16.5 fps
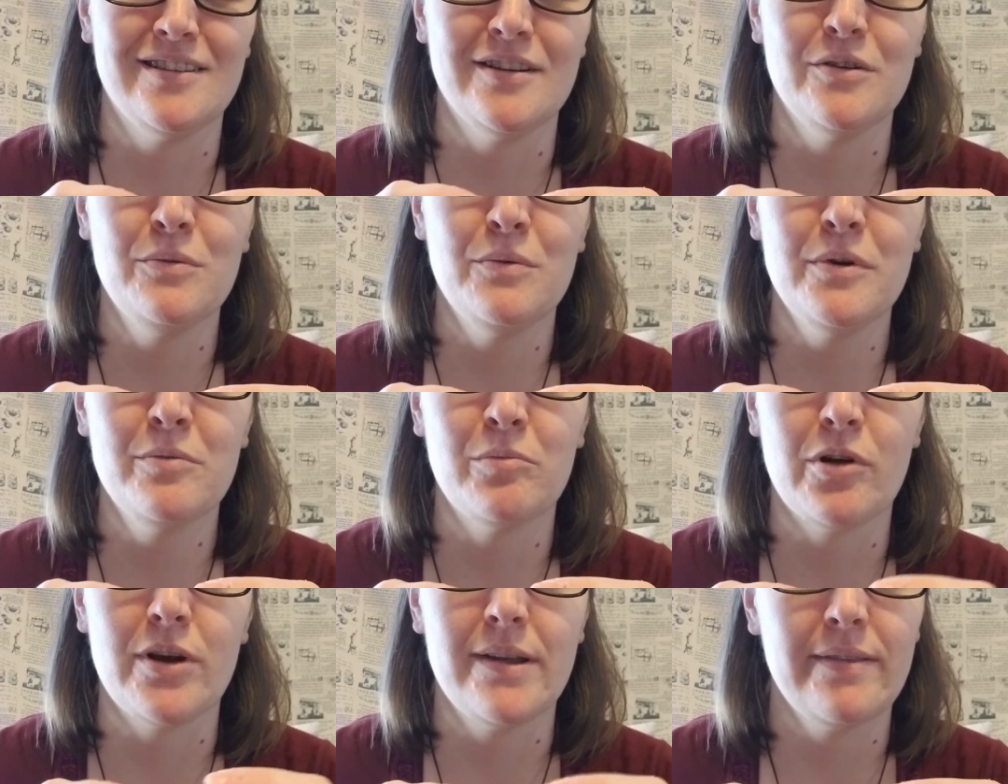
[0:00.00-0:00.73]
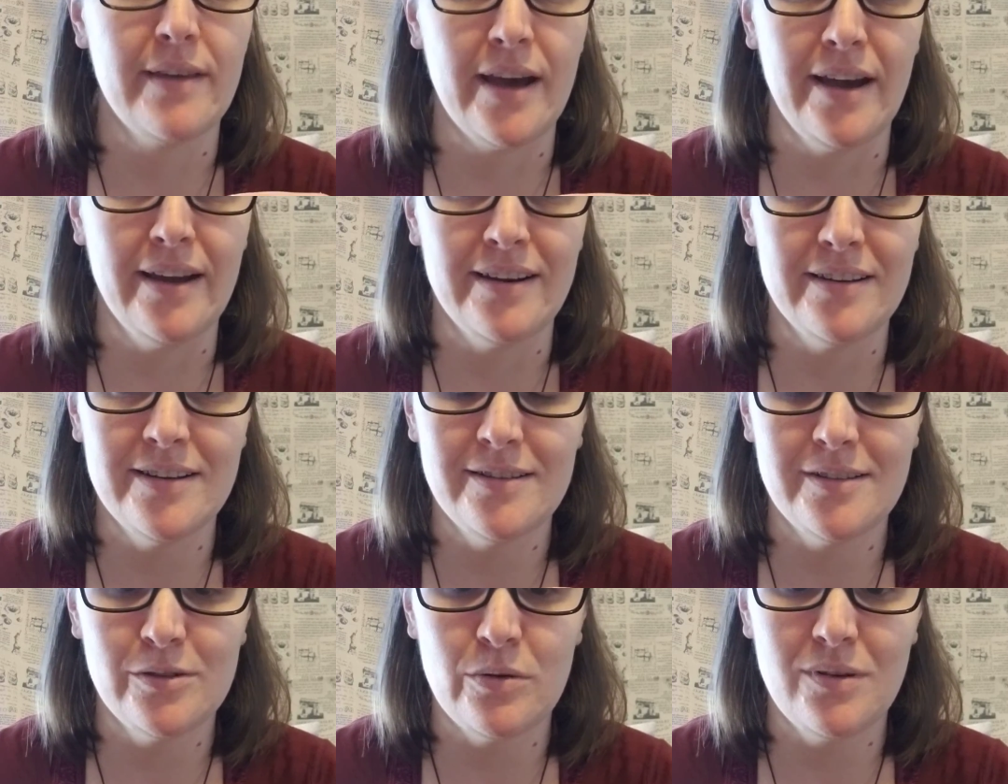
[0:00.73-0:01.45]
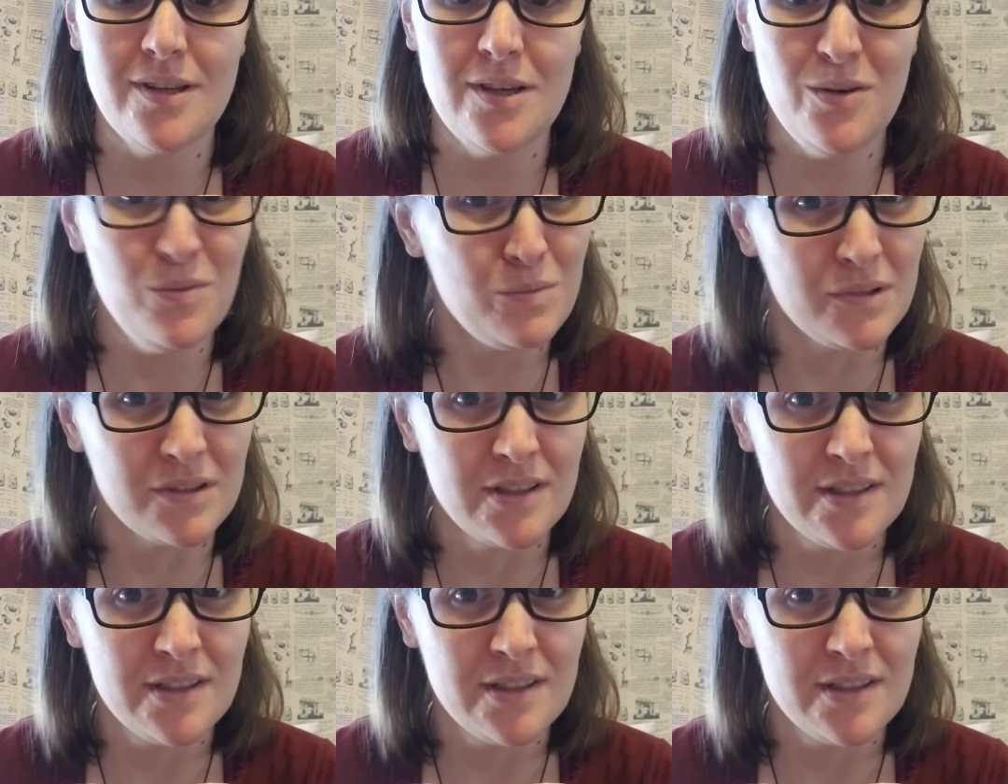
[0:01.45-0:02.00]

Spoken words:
I don't want to break that. It's so cute.